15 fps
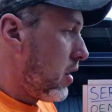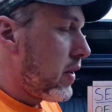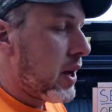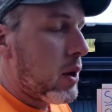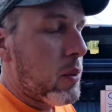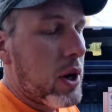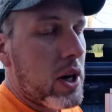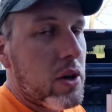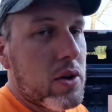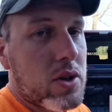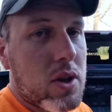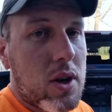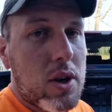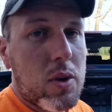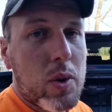they want you to
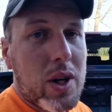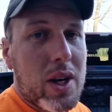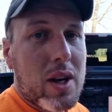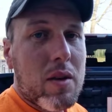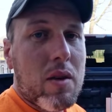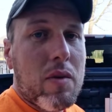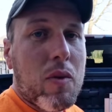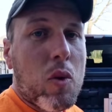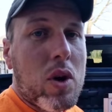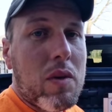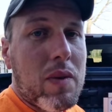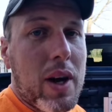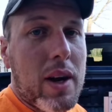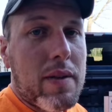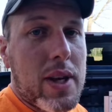start doing it every
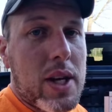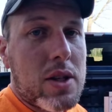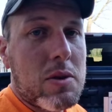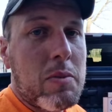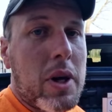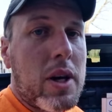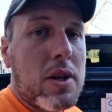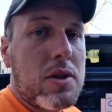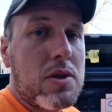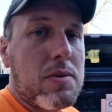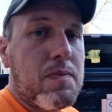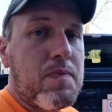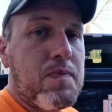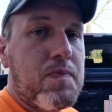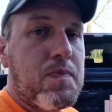45,000
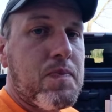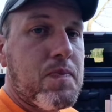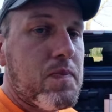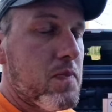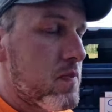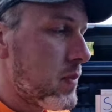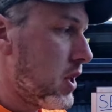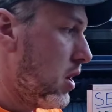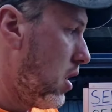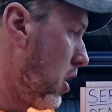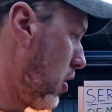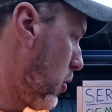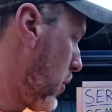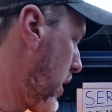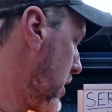miles.
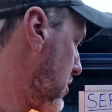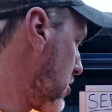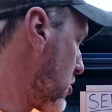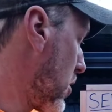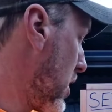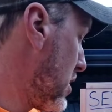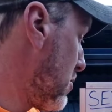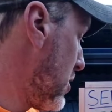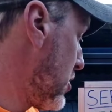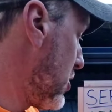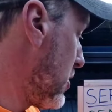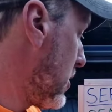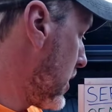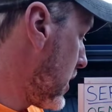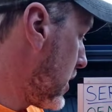Otherwise, the
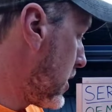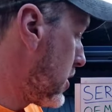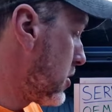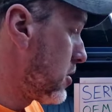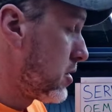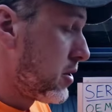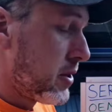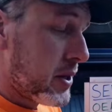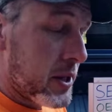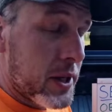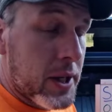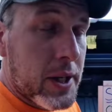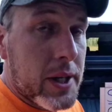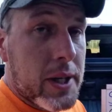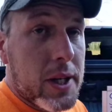transmission is
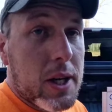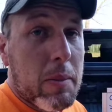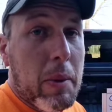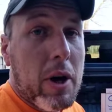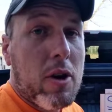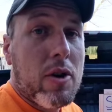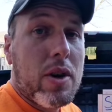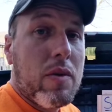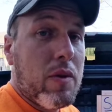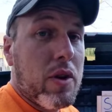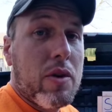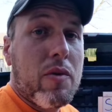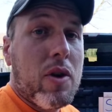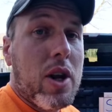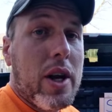apparently
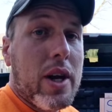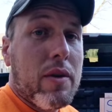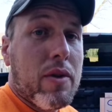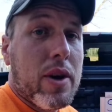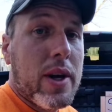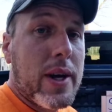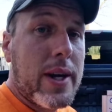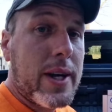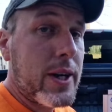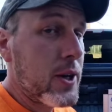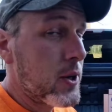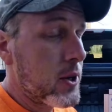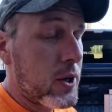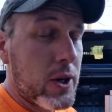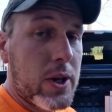filled for life, and
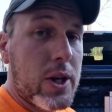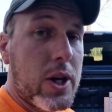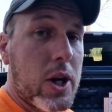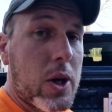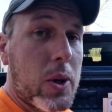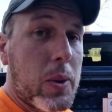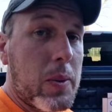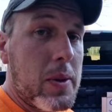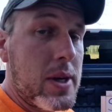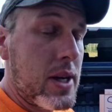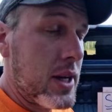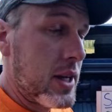you're good to go.